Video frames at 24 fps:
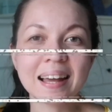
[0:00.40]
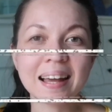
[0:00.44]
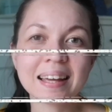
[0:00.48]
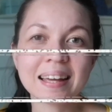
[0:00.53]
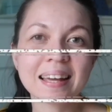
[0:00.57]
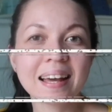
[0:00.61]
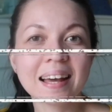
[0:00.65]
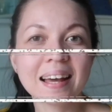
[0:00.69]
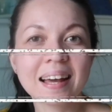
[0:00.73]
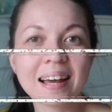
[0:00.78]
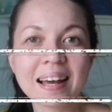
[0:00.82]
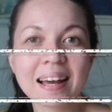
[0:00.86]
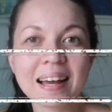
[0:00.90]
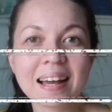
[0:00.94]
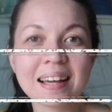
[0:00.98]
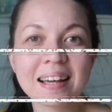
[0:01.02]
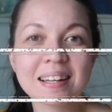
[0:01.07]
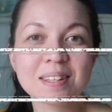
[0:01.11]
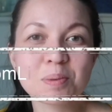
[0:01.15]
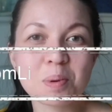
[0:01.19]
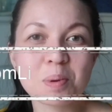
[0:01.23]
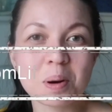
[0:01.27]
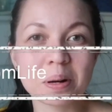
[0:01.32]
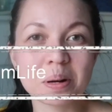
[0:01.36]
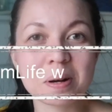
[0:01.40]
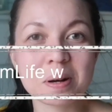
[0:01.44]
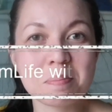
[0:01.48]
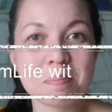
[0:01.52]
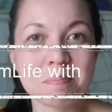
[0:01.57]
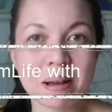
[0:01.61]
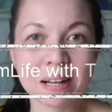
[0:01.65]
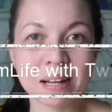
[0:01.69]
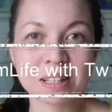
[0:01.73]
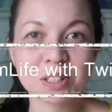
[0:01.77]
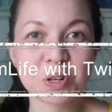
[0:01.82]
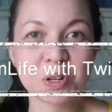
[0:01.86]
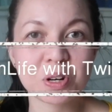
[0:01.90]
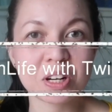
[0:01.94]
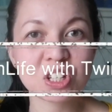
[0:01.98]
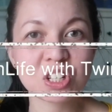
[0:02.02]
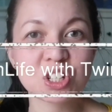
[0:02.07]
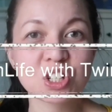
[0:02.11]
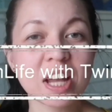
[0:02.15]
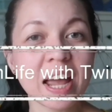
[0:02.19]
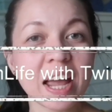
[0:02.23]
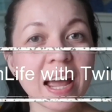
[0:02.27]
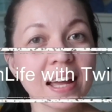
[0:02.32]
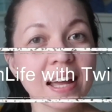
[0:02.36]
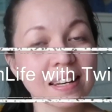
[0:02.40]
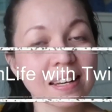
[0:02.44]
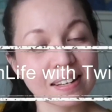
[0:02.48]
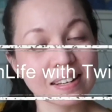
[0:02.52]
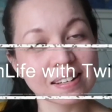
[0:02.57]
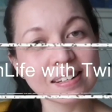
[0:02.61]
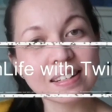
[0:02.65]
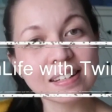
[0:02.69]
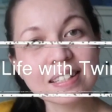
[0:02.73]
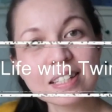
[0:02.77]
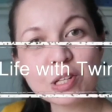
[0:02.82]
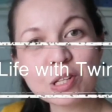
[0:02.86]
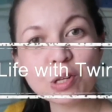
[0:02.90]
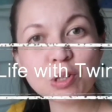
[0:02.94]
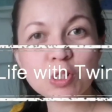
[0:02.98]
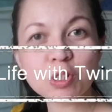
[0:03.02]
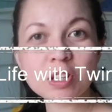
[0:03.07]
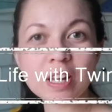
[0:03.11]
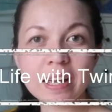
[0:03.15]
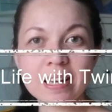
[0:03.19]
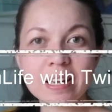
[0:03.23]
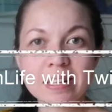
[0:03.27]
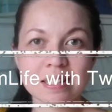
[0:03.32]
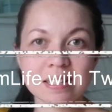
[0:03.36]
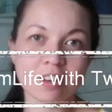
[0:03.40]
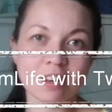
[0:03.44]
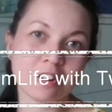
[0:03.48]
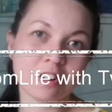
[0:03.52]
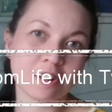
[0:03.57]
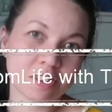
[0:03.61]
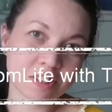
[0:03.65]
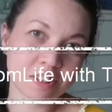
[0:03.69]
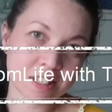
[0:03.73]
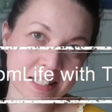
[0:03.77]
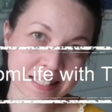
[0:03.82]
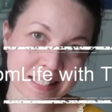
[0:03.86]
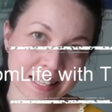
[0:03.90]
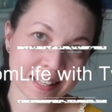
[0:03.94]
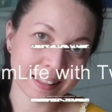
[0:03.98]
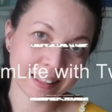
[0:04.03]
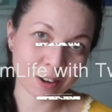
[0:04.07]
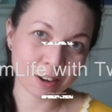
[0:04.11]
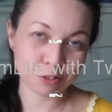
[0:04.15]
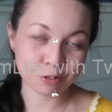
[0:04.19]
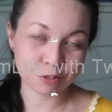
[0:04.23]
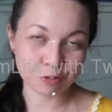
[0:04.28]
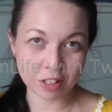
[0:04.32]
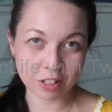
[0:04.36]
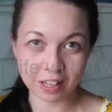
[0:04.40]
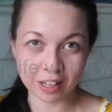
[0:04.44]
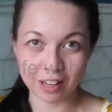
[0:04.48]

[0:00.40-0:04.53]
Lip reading: Hi guys! Welcome back to our channel. So today's another sit-down